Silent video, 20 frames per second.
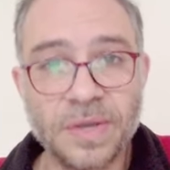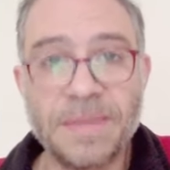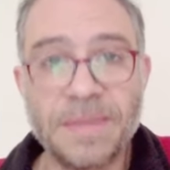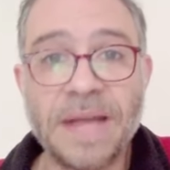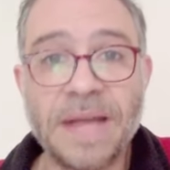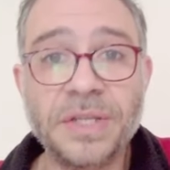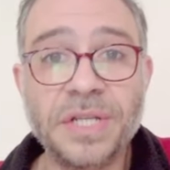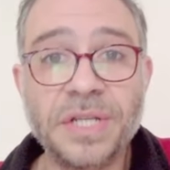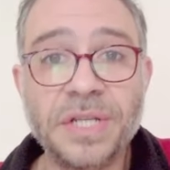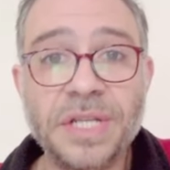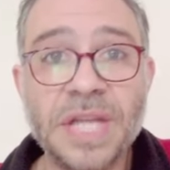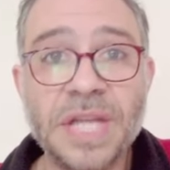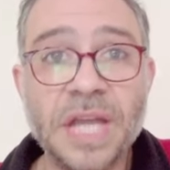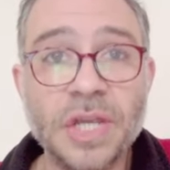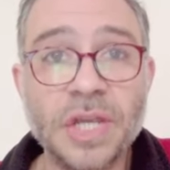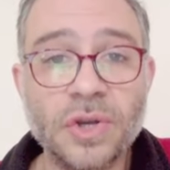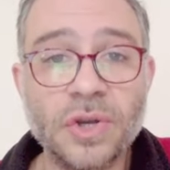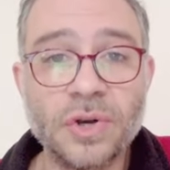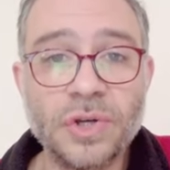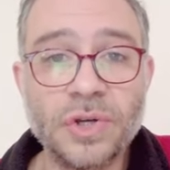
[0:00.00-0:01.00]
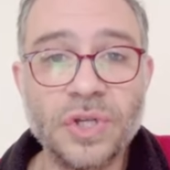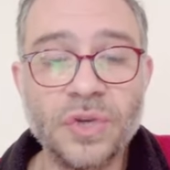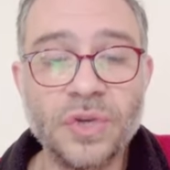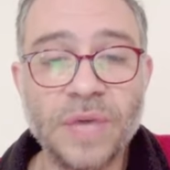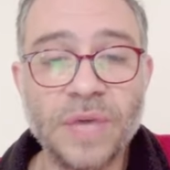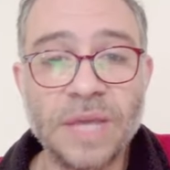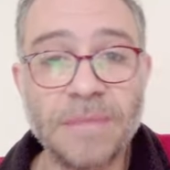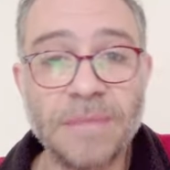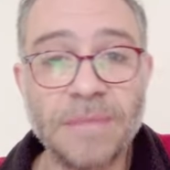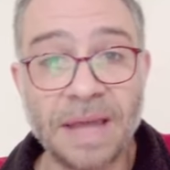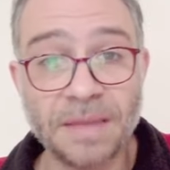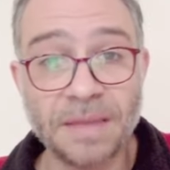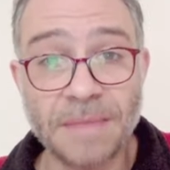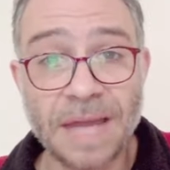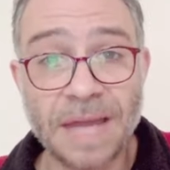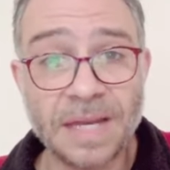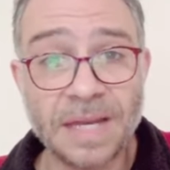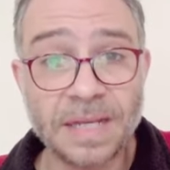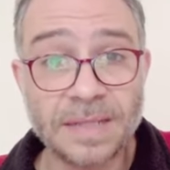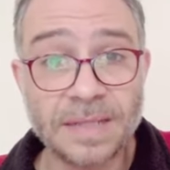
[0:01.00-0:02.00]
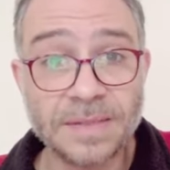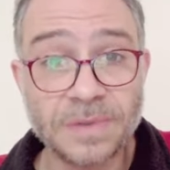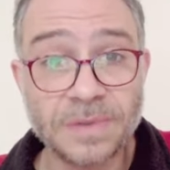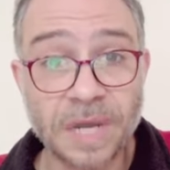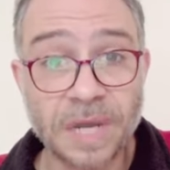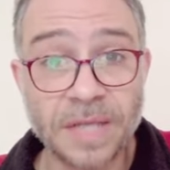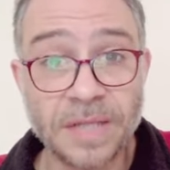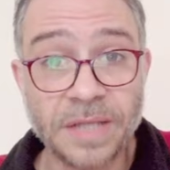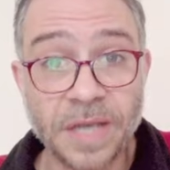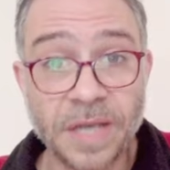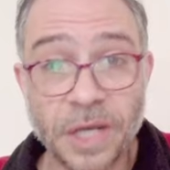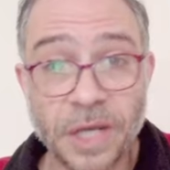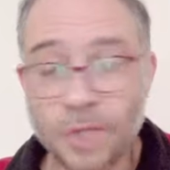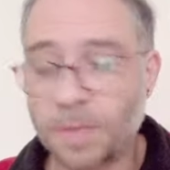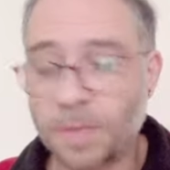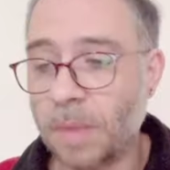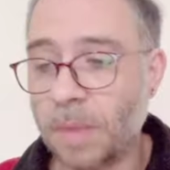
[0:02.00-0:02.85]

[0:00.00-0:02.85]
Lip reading: So imagine that you're doing mathematics, right?